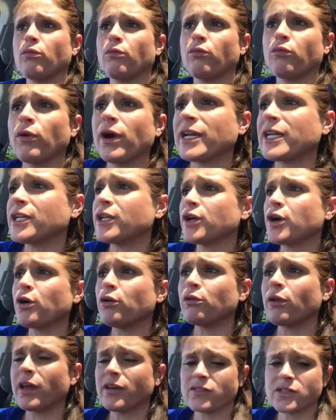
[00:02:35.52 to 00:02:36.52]

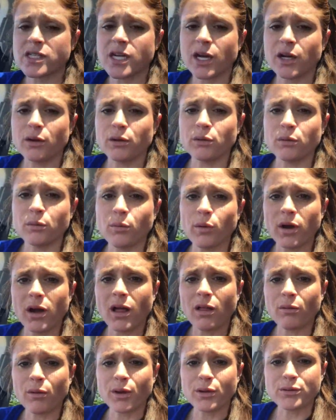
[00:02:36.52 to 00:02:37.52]
ready-to-go lifestyle, where
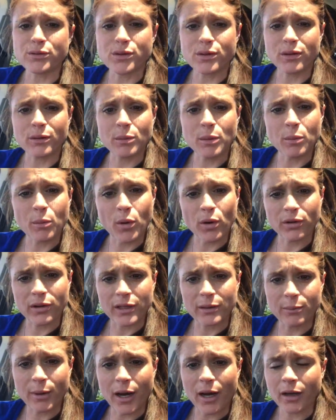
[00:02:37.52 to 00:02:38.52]
Colorado is a little bit more
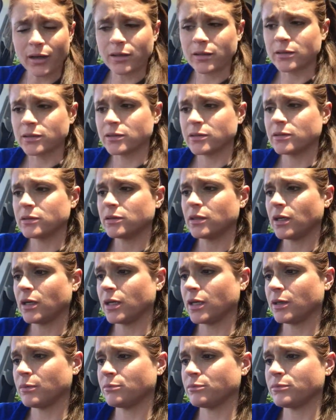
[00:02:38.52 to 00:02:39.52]
laid back.
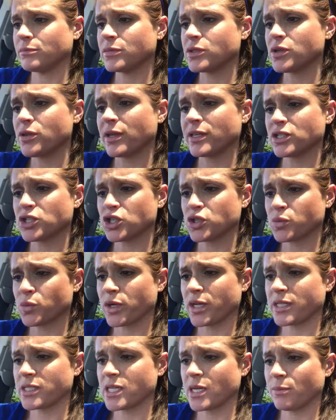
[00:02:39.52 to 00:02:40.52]
So that's just
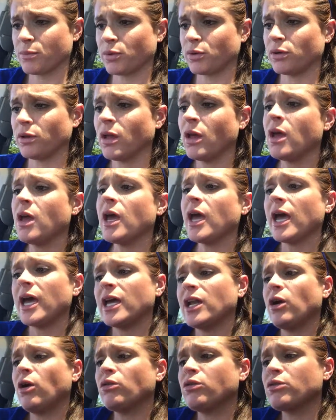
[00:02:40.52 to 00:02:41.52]
one example.
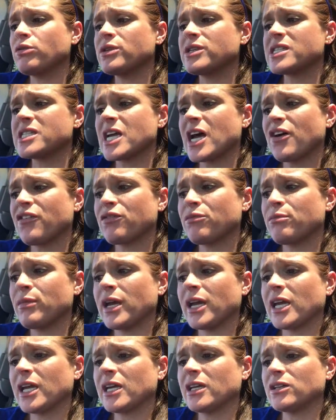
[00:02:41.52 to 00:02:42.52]
And although the staff
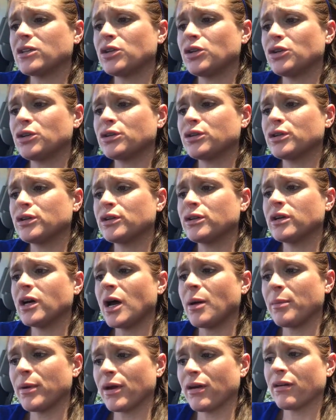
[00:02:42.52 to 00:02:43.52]
may look
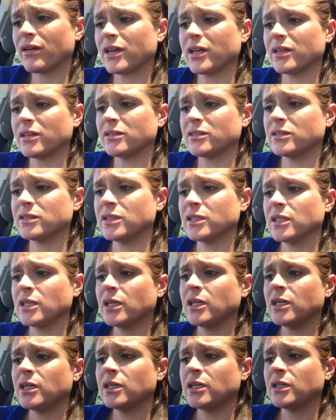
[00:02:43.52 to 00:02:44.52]
American,
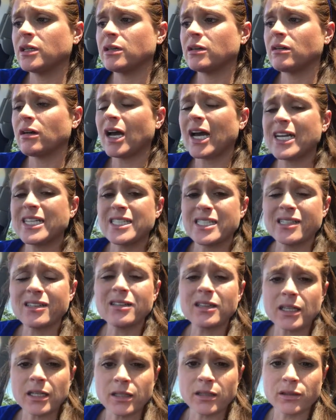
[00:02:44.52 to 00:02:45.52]

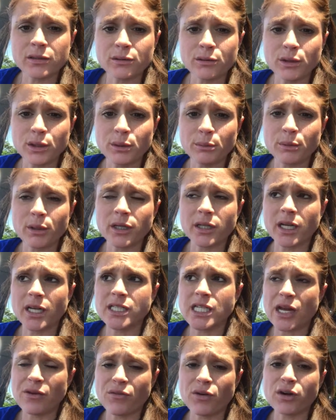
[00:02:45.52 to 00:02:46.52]
ideally you want a
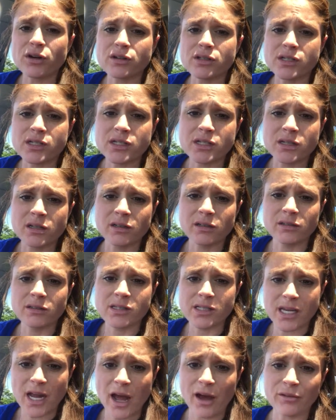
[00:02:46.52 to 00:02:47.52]
diverse
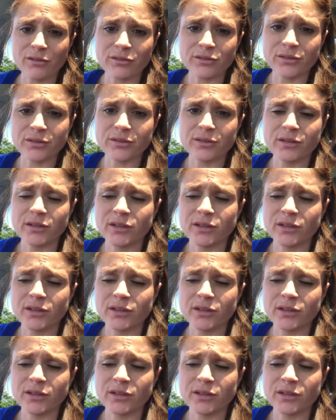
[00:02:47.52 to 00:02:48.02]
staff